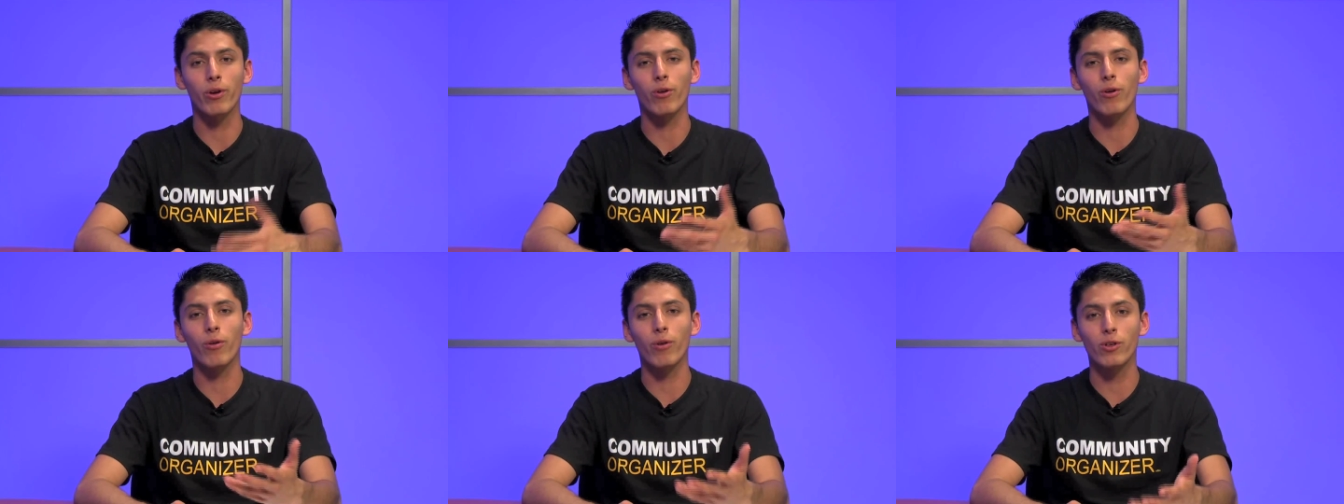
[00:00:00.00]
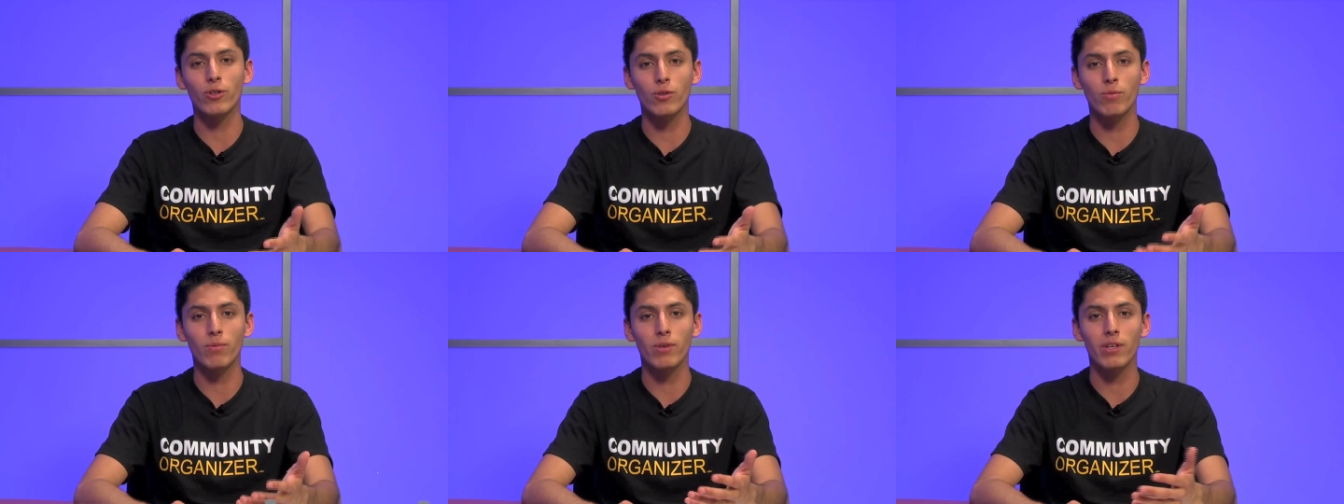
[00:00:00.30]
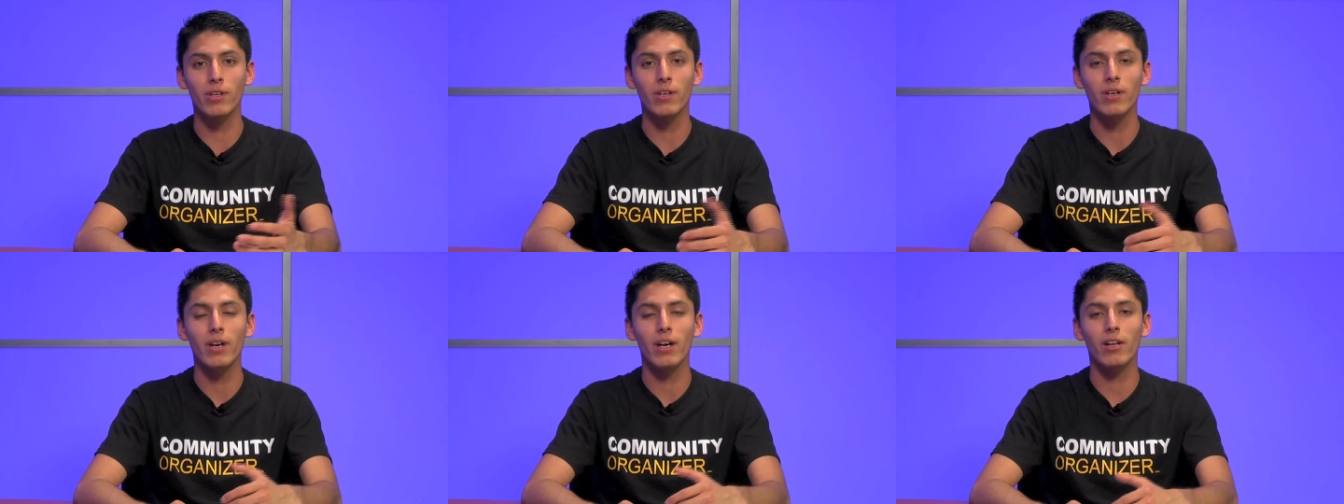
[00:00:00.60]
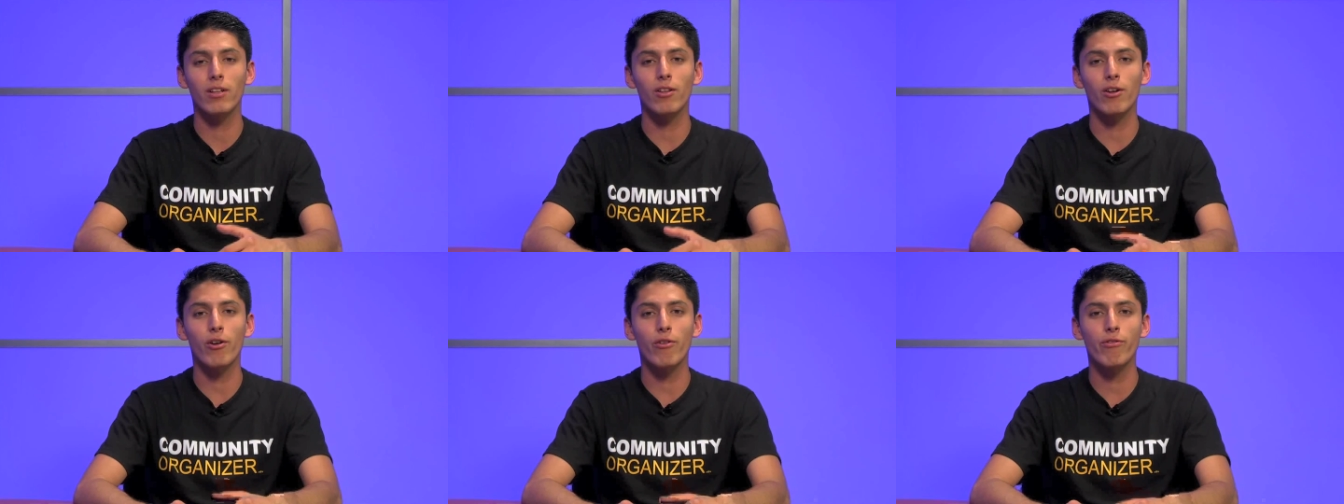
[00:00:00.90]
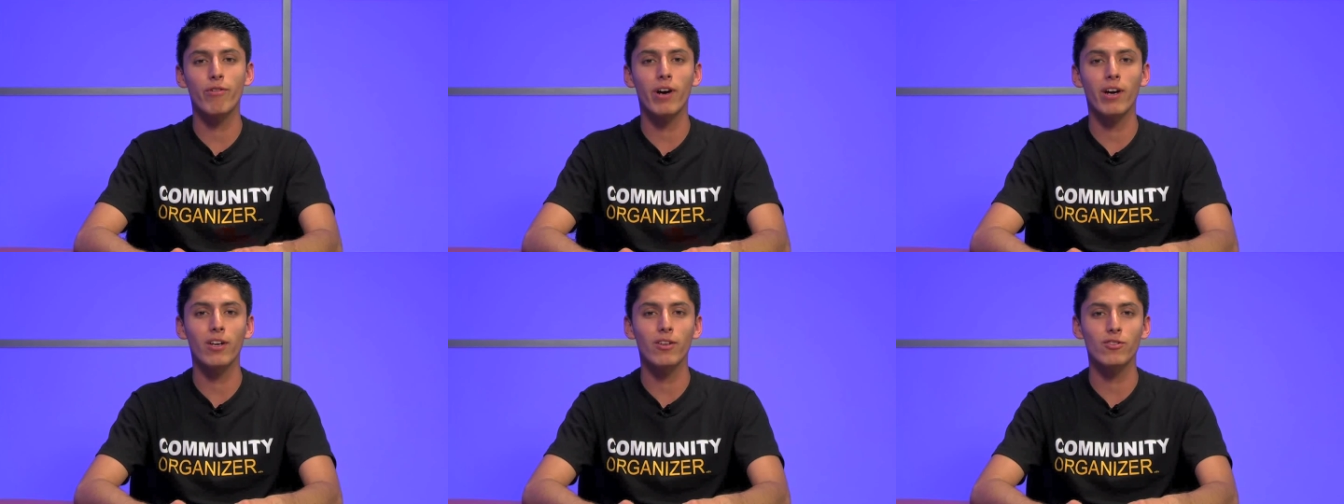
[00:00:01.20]
going to be
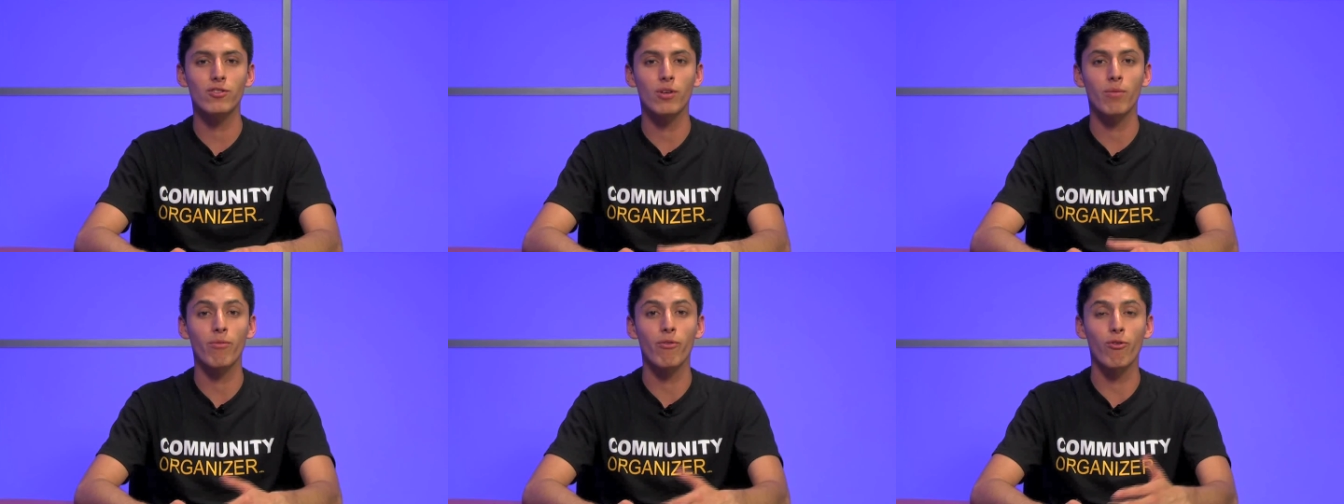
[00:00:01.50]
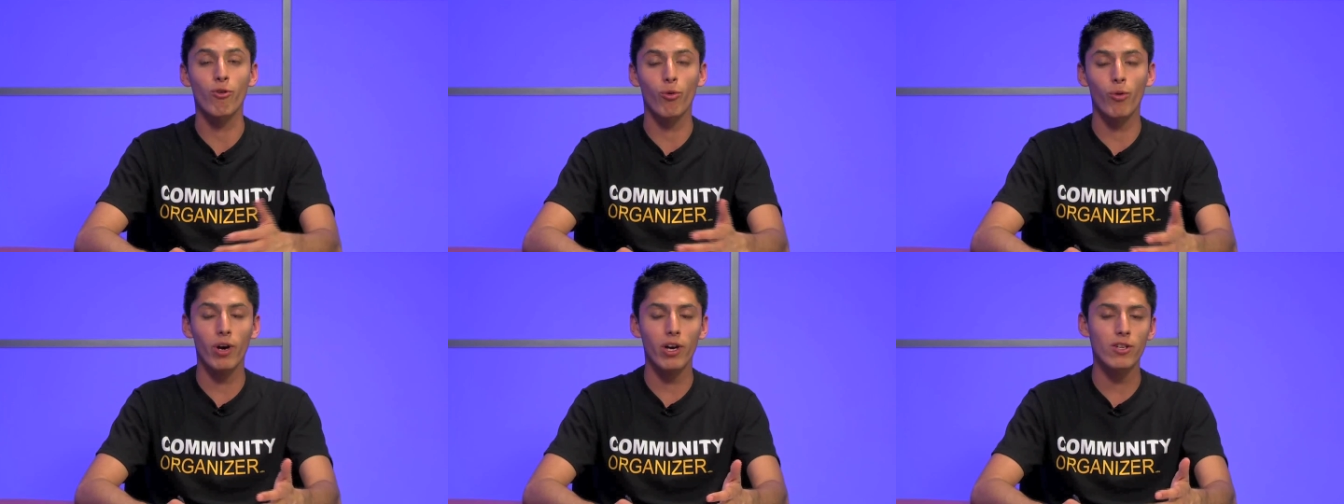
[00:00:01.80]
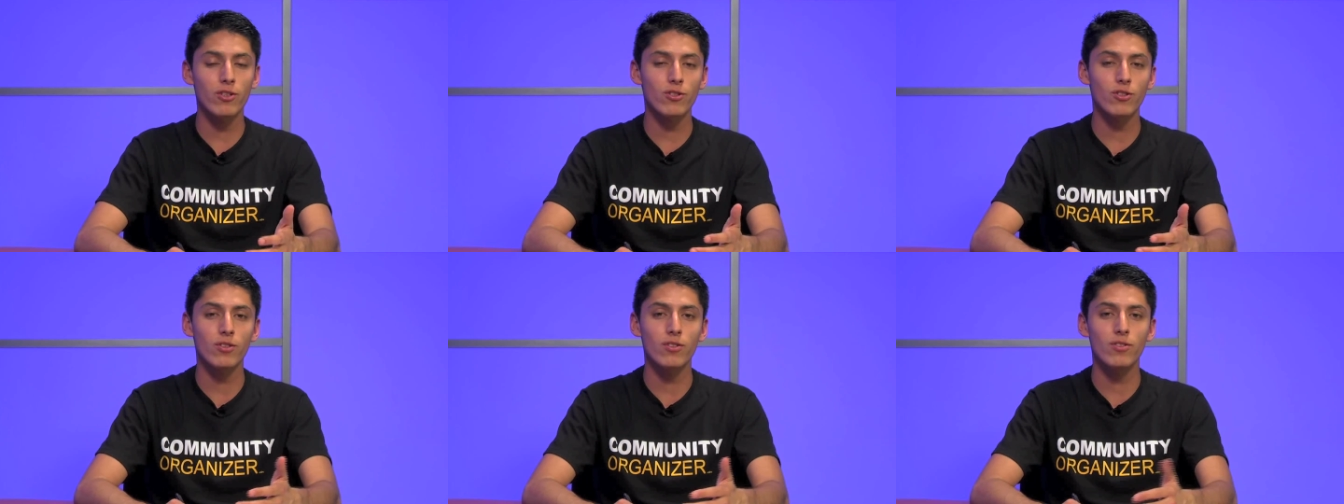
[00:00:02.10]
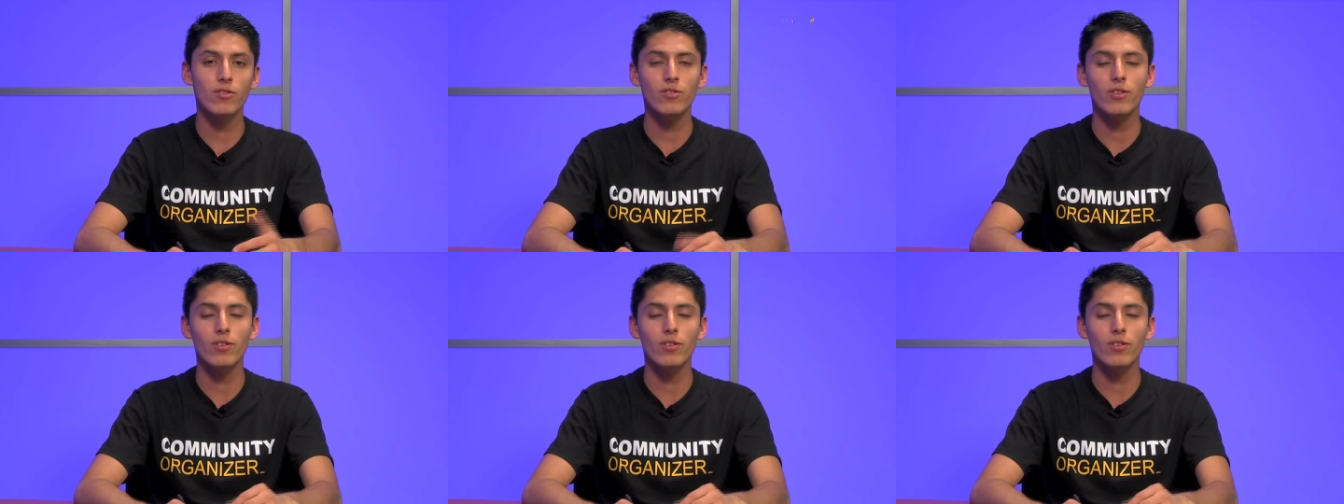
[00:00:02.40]
clarifying some of your questions